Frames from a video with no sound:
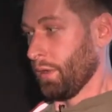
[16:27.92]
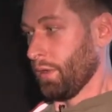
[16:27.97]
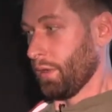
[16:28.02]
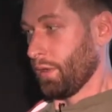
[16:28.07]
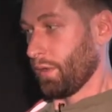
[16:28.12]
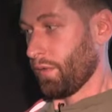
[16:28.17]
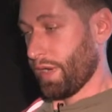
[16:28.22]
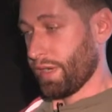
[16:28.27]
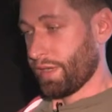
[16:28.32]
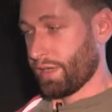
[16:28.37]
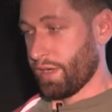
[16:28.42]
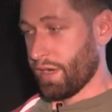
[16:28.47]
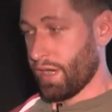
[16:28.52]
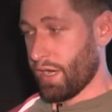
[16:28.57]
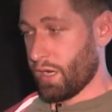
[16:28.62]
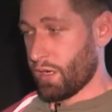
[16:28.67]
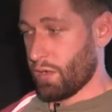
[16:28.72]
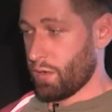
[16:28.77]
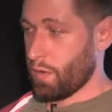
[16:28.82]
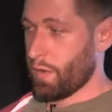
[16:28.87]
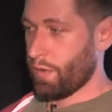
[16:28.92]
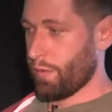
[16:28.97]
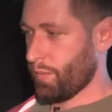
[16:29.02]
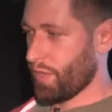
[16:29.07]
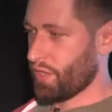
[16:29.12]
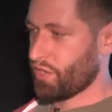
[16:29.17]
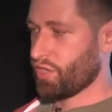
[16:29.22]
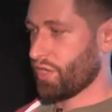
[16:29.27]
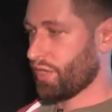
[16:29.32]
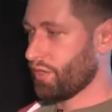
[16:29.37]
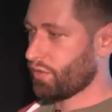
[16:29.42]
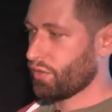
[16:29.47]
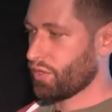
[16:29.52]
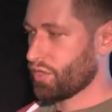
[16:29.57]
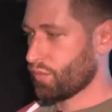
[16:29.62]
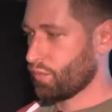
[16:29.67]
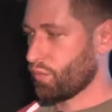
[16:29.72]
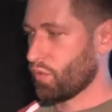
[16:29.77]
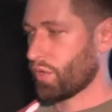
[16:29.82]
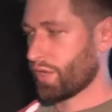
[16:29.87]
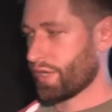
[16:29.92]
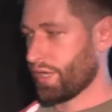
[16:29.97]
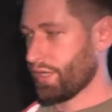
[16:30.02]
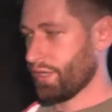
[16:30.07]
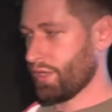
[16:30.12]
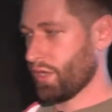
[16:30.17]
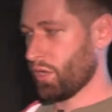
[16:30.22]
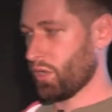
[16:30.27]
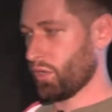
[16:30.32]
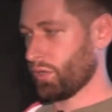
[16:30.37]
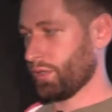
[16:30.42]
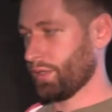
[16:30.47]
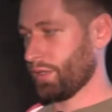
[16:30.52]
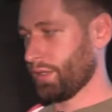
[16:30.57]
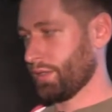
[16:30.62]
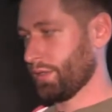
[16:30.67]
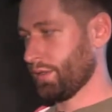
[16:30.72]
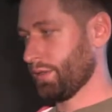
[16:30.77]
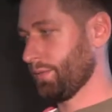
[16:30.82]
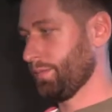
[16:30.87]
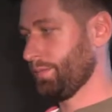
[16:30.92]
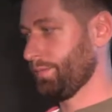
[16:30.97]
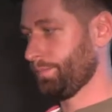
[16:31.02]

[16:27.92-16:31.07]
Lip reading: Right now, Magento is working on a